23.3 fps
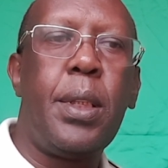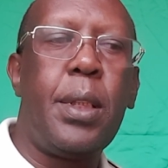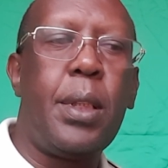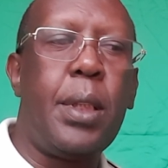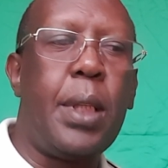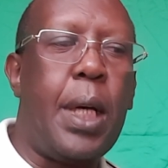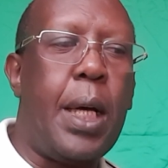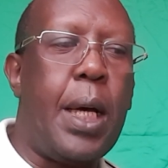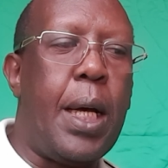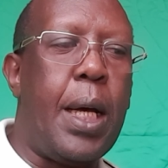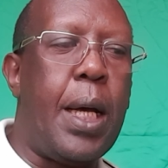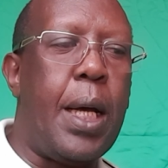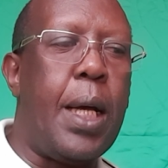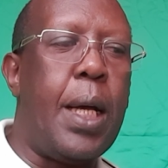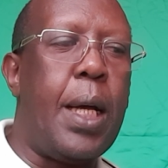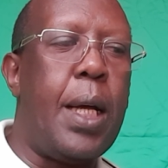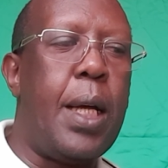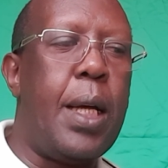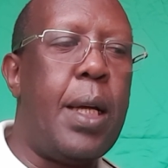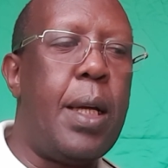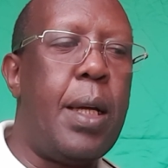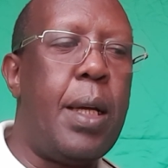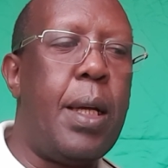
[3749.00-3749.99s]

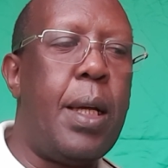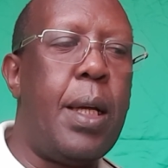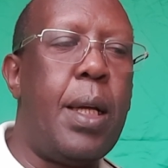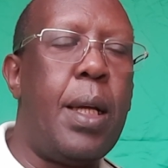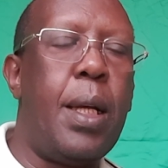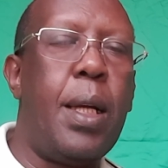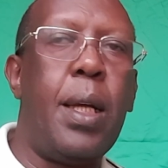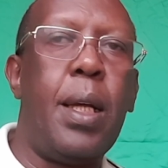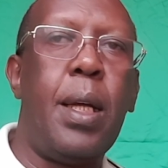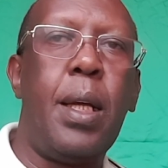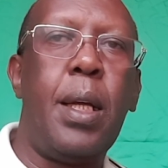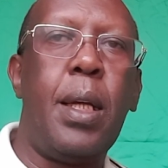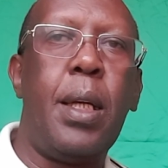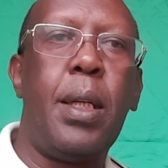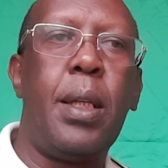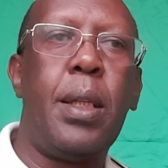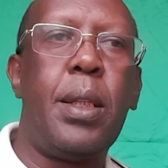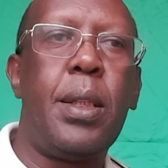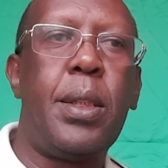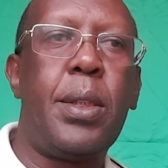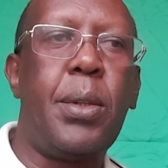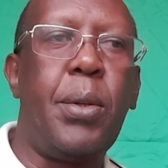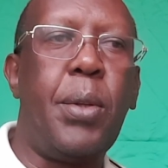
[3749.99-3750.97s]

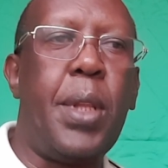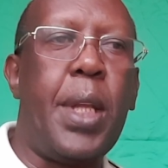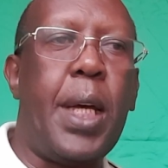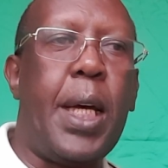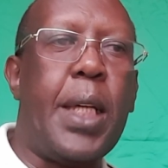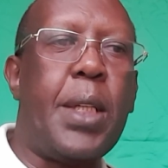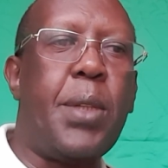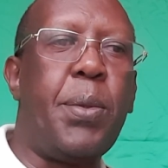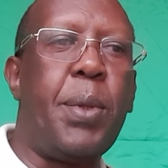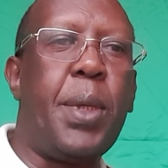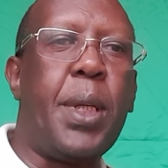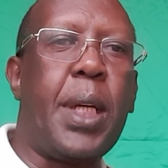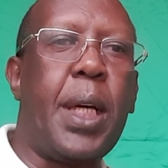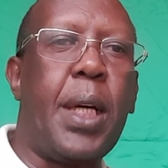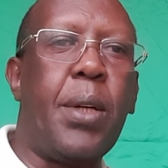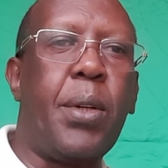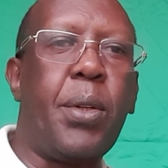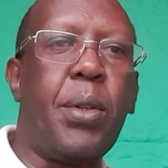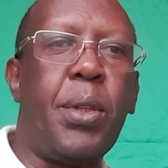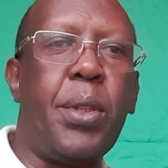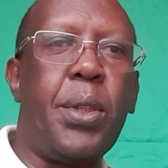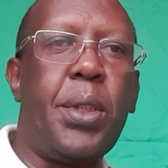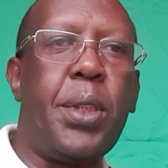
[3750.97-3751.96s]
so that we can
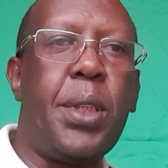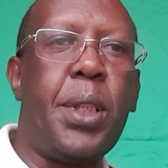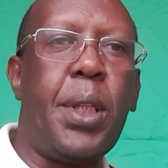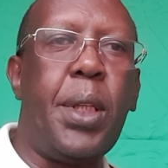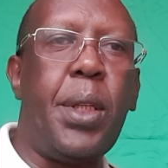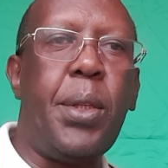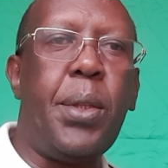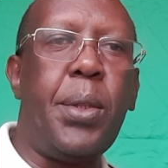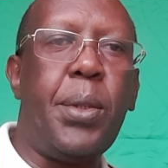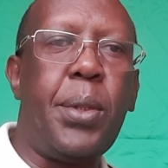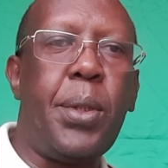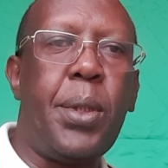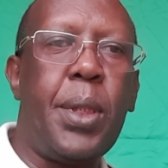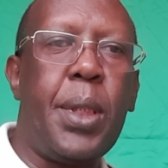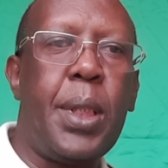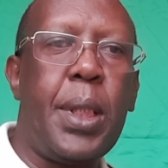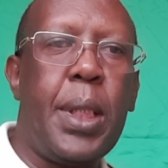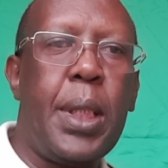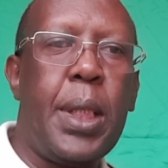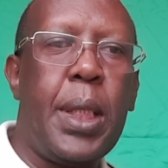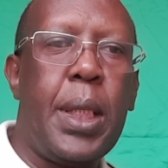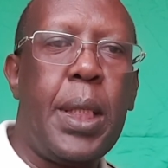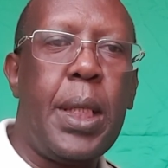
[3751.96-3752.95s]
continue
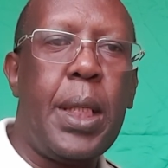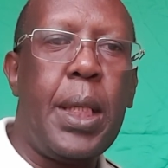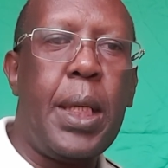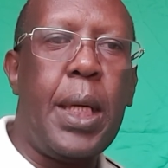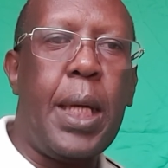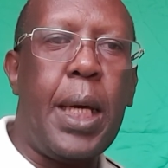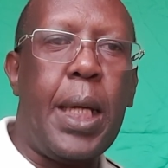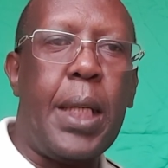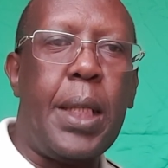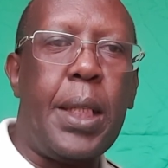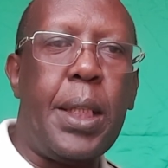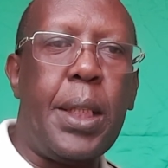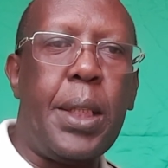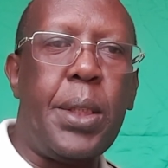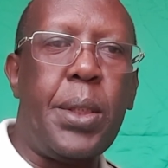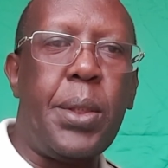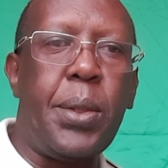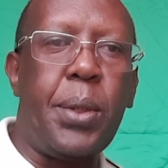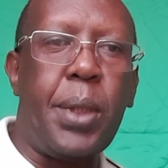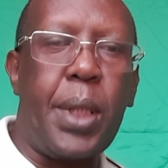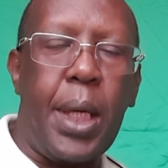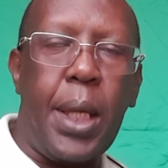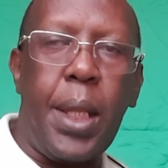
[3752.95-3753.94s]
learning
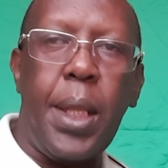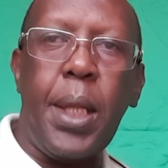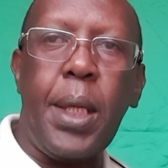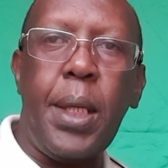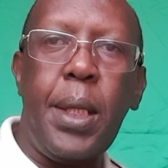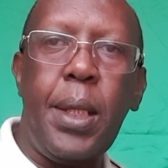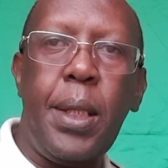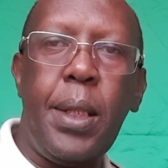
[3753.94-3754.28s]
together.